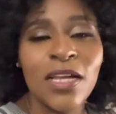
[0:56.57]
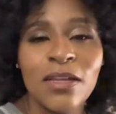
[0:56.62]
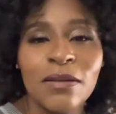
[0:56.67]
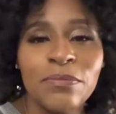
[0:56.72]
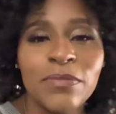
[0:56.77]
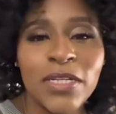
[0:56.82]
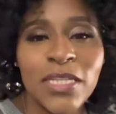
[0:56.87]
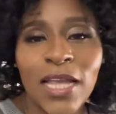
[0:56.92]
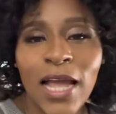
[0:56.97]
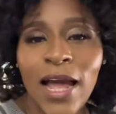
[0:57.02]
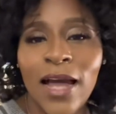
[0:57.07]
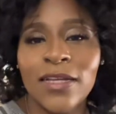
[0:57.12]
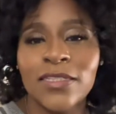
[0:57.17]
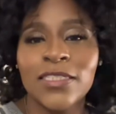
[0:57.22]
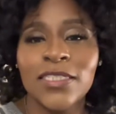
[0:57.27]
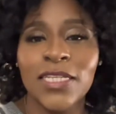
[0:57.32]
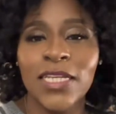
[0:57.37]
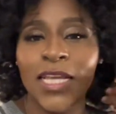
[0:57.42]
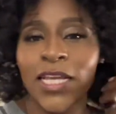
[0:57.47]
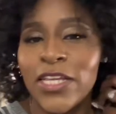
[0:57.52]
But y'all
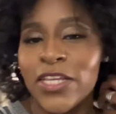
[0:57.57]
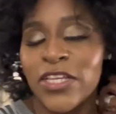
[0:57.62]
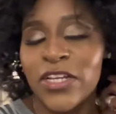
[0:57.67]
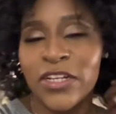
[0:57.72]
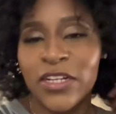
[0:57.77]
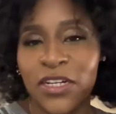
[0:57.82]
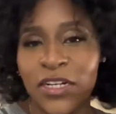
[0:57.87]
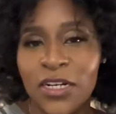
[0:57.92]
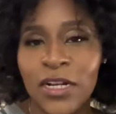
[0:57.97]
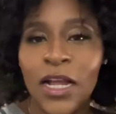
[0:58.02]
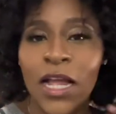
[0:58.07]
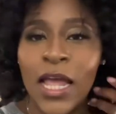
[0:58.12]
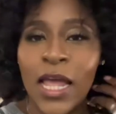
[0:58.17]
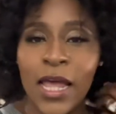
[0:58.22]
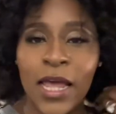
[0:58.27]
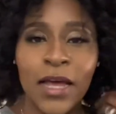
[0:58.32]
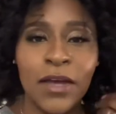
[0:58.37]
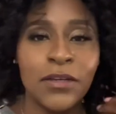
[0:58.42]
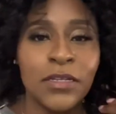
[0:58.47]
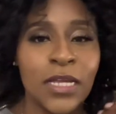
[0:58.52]
check your girl
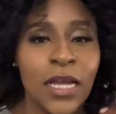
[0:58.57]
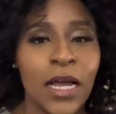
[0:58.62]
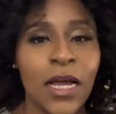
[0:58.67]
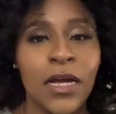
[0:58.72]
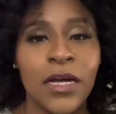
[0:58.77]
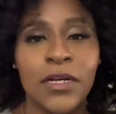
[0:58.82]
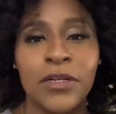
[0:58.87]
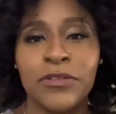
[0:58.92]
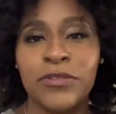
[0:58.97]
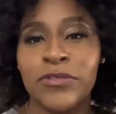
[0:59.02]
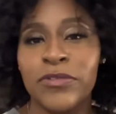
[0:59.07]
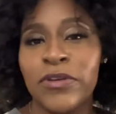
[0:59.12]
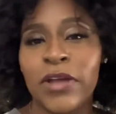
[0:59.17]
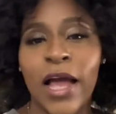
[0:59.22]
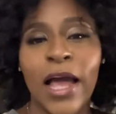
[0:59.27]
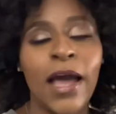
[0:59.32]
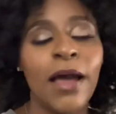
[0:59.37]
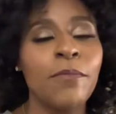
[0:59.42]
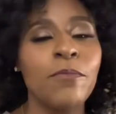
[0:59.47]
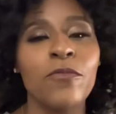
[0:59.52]
out, y'all.
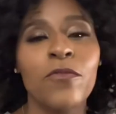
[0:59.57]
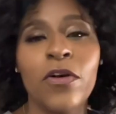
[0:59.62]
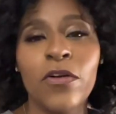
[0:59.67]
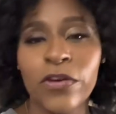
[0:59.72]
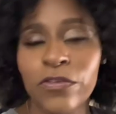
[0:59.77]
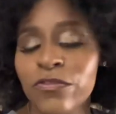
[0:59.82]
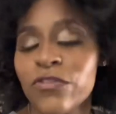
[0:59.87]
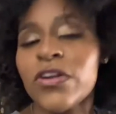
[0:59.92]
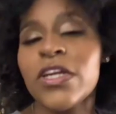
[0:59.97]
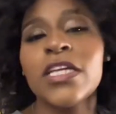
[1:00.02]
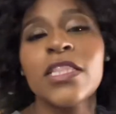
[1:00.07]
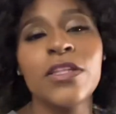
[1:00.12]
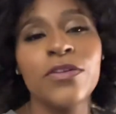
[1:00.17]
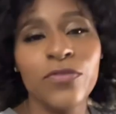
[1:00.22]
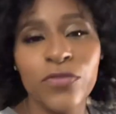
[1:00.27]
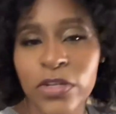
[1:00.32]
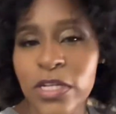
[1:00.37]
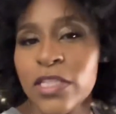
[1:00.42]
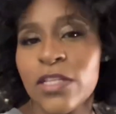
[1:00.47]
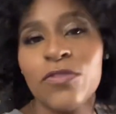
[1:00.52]
I'm really,
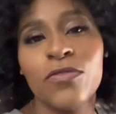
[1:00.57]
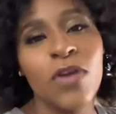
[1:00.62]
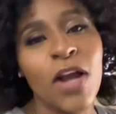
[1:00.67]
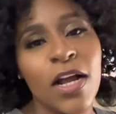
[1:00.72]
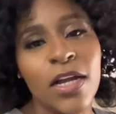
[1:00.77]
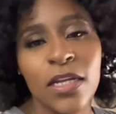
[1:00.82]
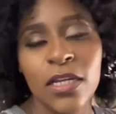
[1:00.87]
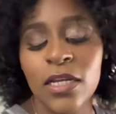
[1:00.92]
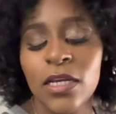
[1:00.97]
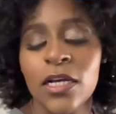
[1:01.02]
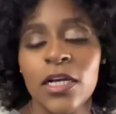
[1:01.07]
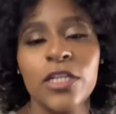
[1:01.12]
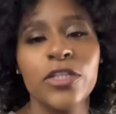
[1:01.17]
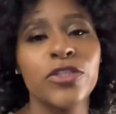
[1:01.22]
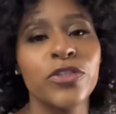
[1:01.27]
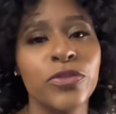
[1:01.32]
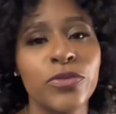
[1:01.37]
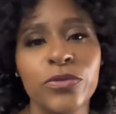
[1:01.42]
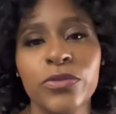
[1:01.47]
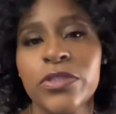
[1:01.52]
really rocking a
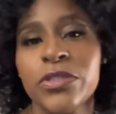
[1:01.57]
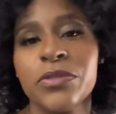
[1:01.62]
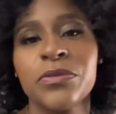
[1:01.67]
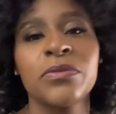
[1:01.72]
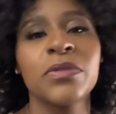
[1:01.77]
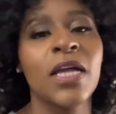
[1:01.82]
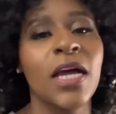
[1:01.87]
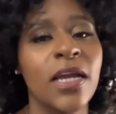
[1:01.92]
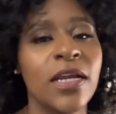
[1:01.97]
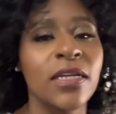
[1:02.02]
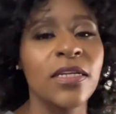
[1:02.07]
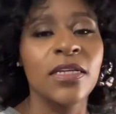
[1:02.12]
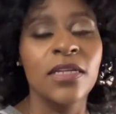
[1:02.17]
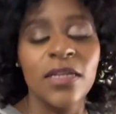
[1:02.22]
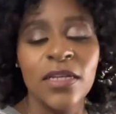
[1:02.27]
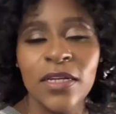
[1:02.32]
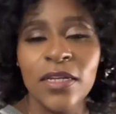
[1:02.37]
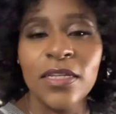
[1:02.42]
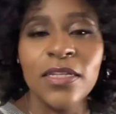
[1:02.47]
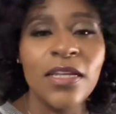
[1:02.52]
new do. Like,
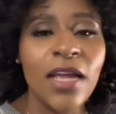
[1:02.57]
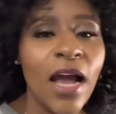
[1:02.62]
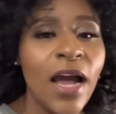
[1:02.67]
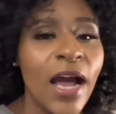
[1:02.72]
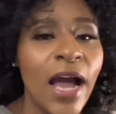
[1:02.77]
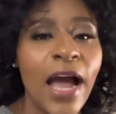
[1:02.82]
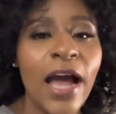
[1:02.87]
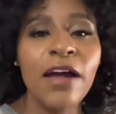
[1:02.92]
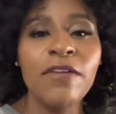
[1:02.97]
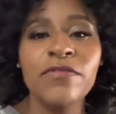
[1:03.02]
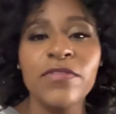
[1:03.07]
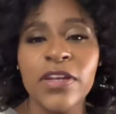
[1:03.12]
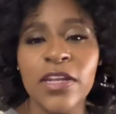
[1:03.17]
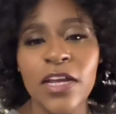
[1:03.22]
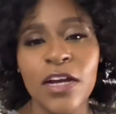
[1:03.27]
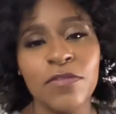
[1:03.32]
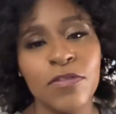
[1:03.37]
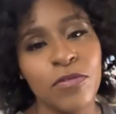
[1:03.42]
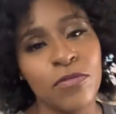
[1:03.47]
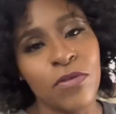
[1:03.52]
y'all, I've
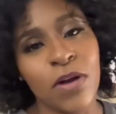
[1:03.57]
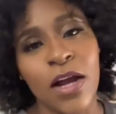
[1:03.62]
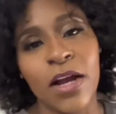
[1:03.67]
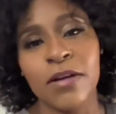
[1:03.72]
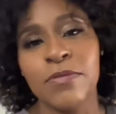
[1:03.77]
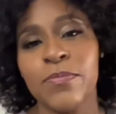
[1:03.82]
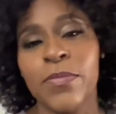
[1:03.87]
never rocked